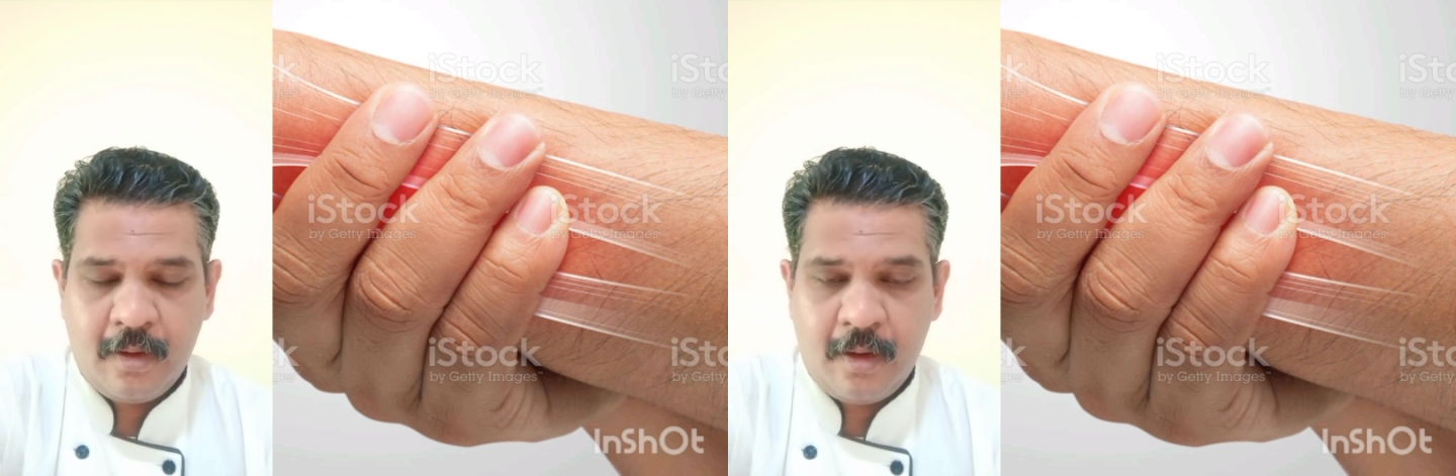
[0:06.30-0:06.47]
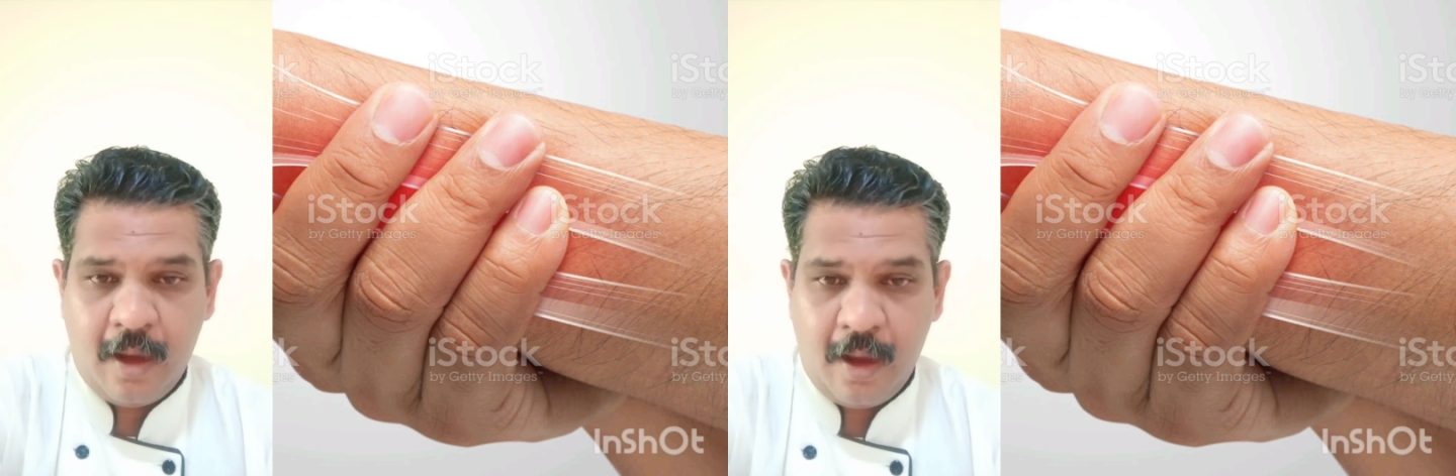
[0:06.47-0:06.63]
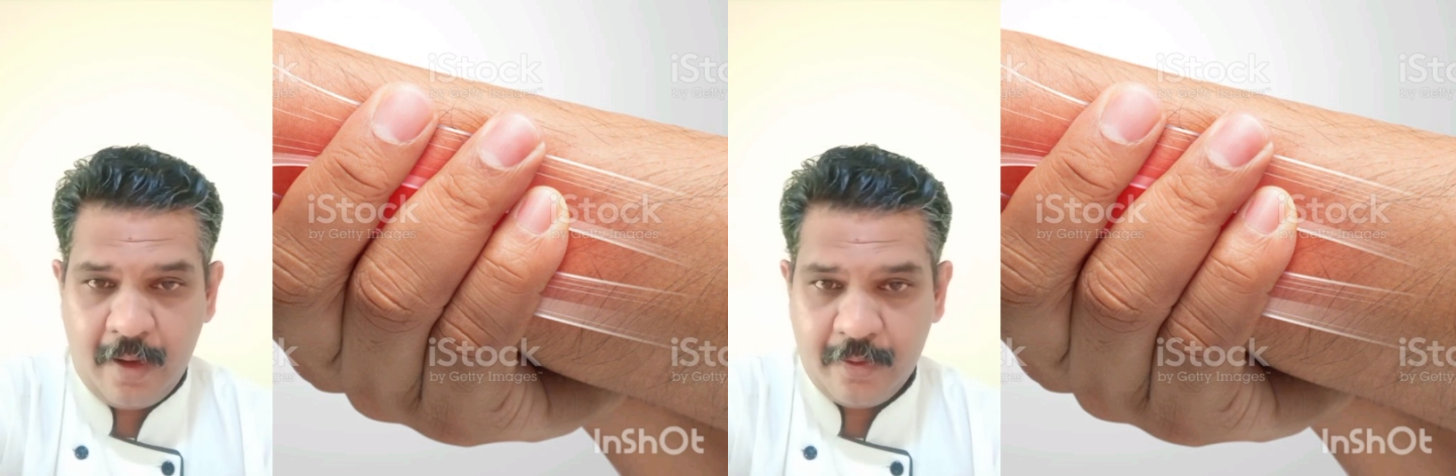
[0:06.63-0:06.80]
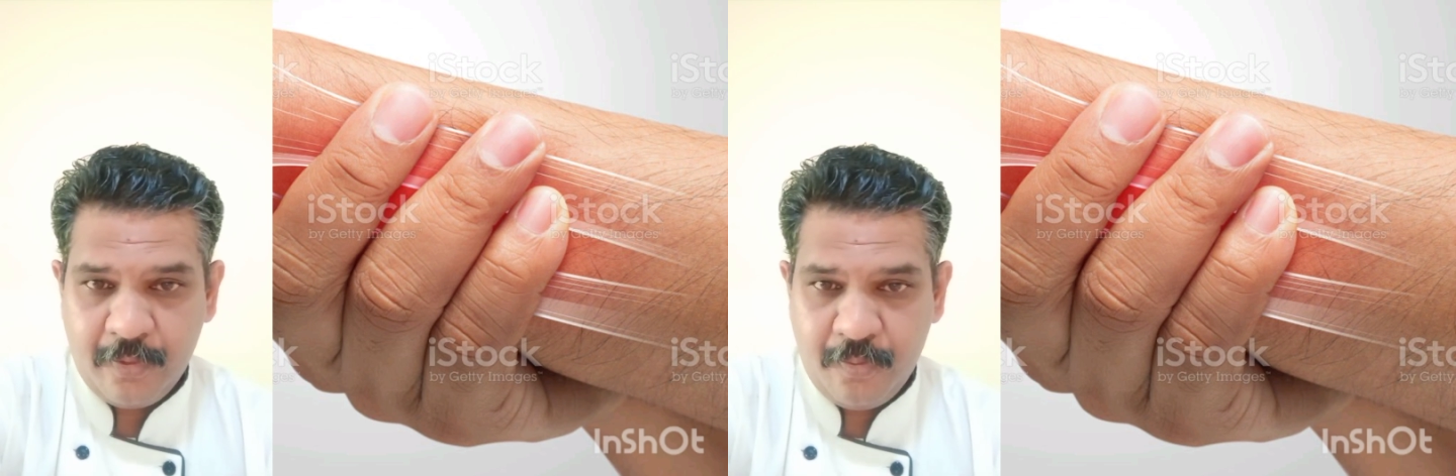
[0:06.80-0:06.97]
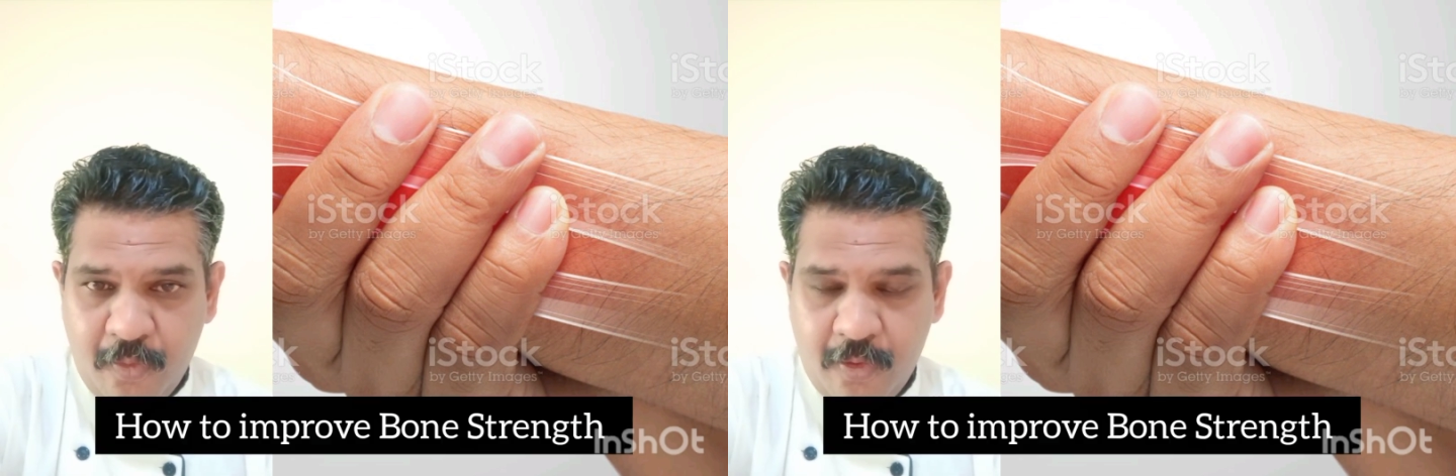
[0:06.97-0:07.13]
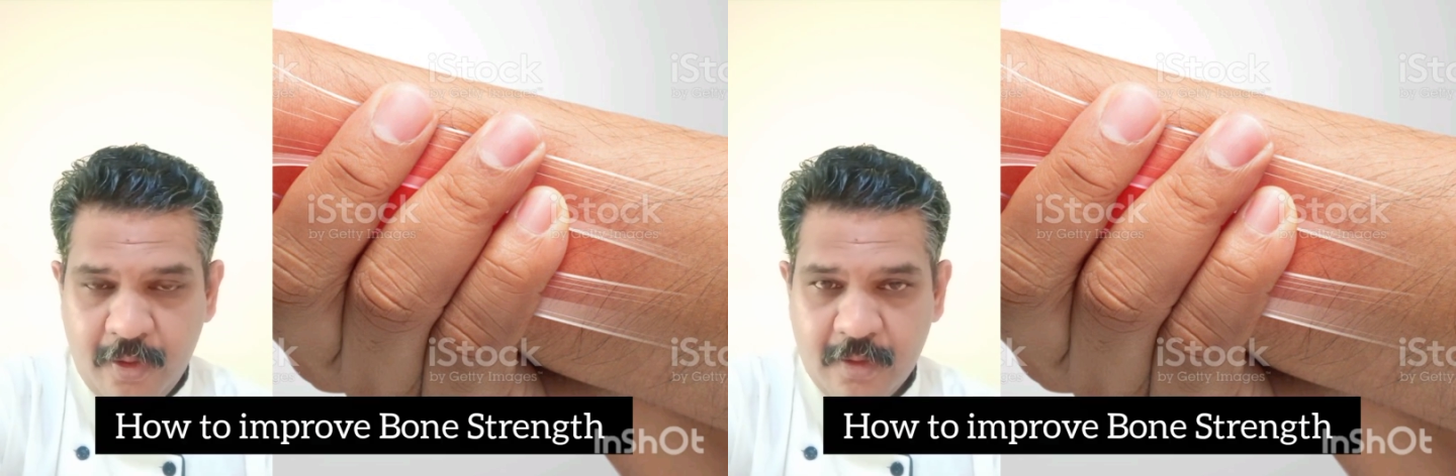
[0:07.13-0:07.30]
Hi, good
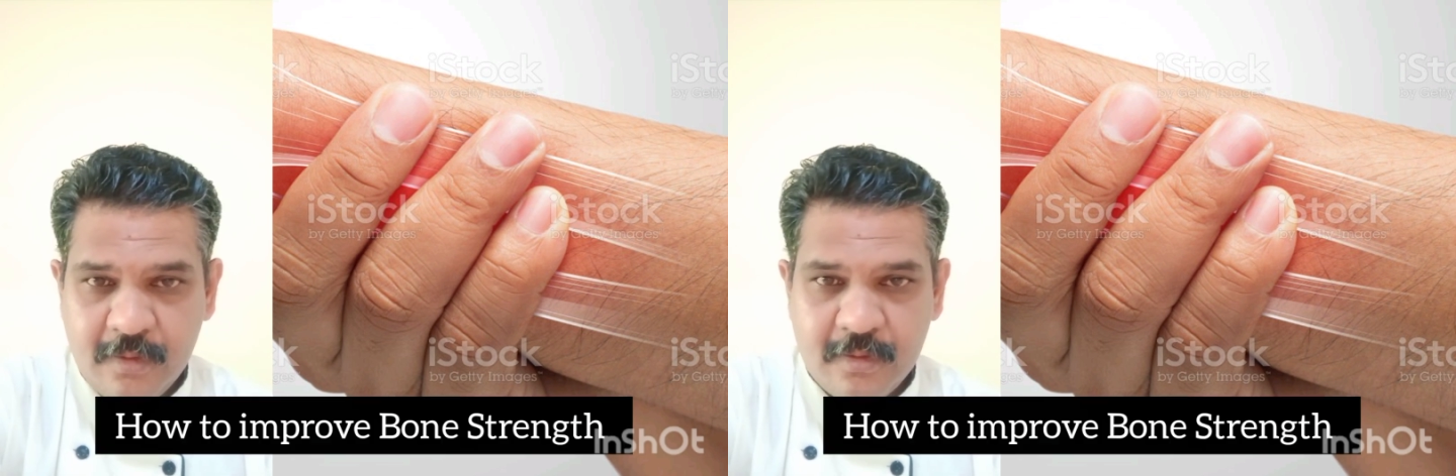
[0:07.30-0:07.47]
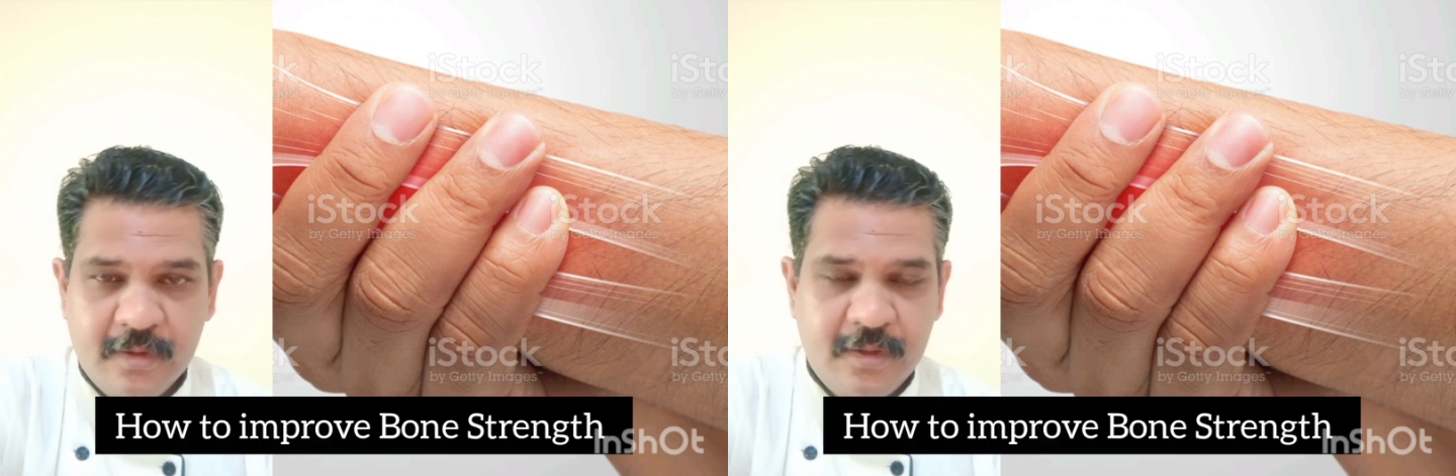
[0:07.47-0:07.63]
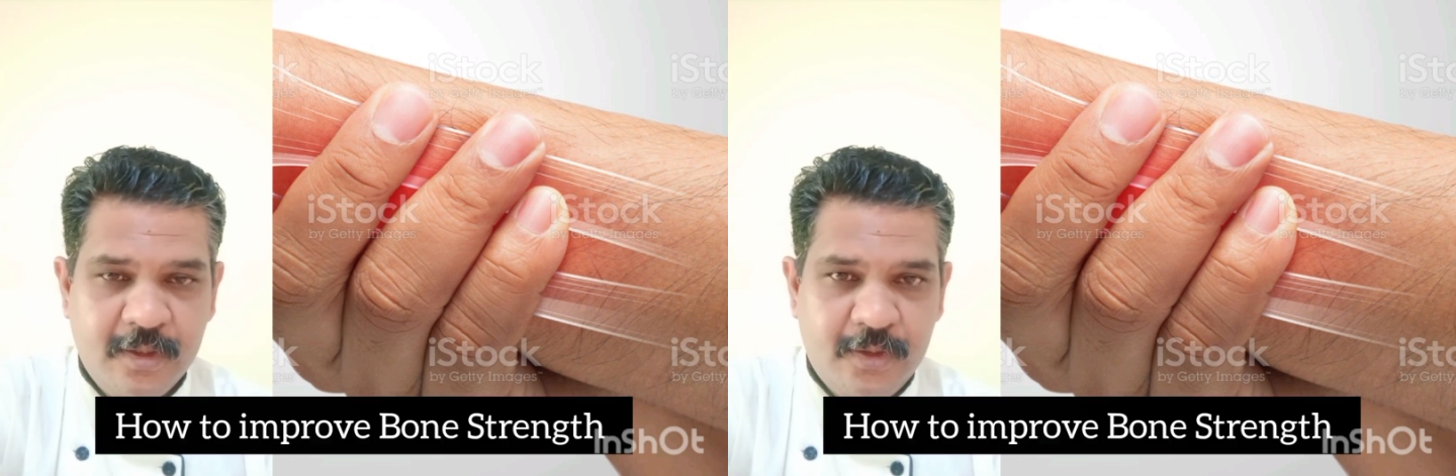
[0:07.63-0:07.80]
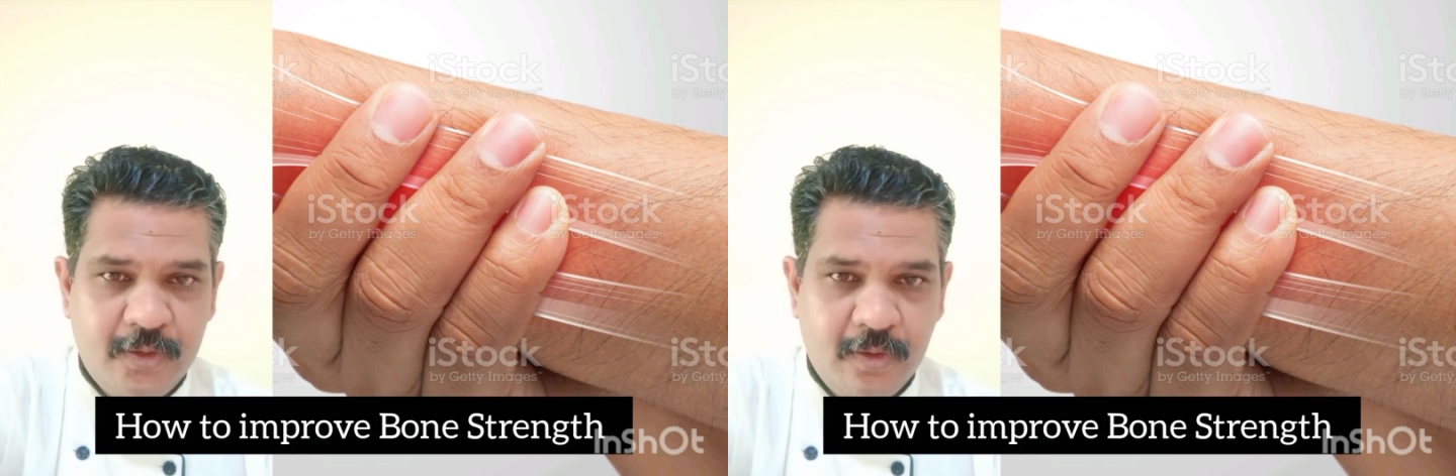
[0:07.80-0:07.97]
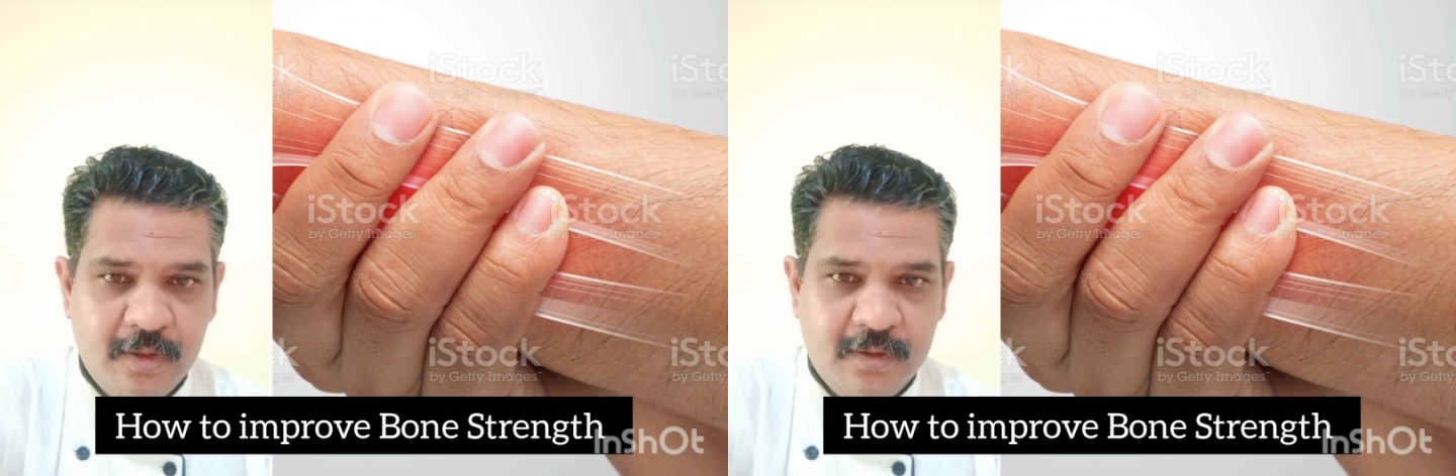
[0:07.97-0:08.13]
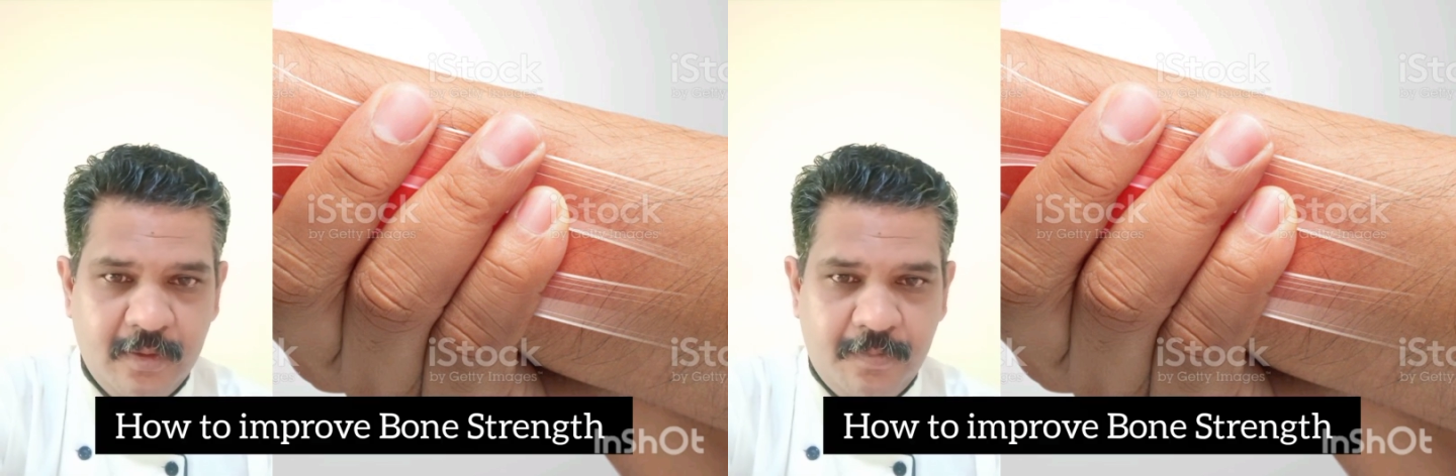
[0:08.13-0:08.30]
morning. This is
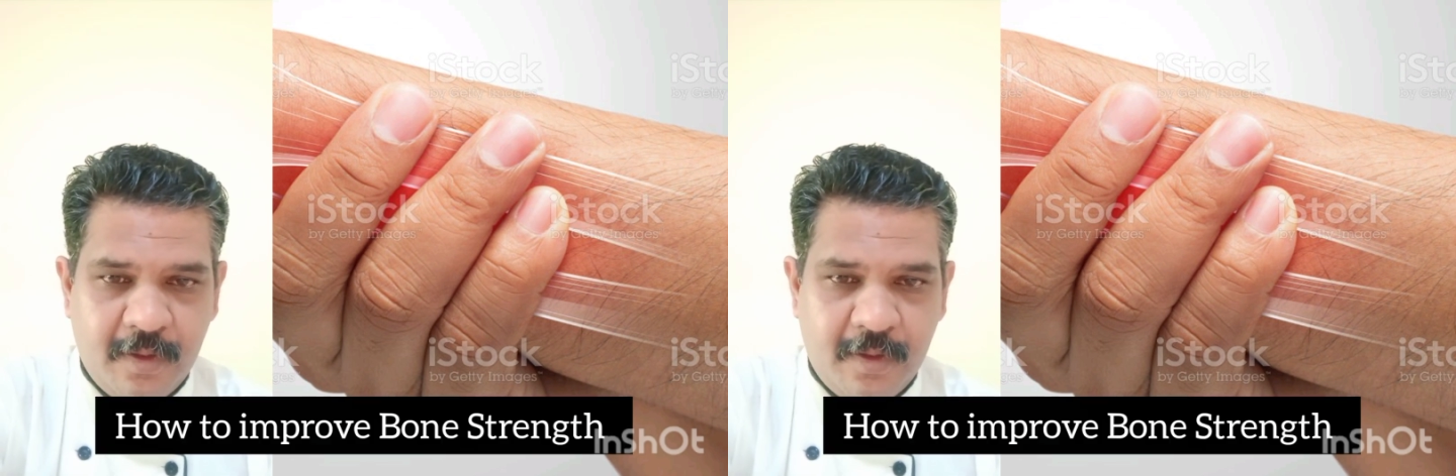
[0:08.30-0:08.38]
your Chef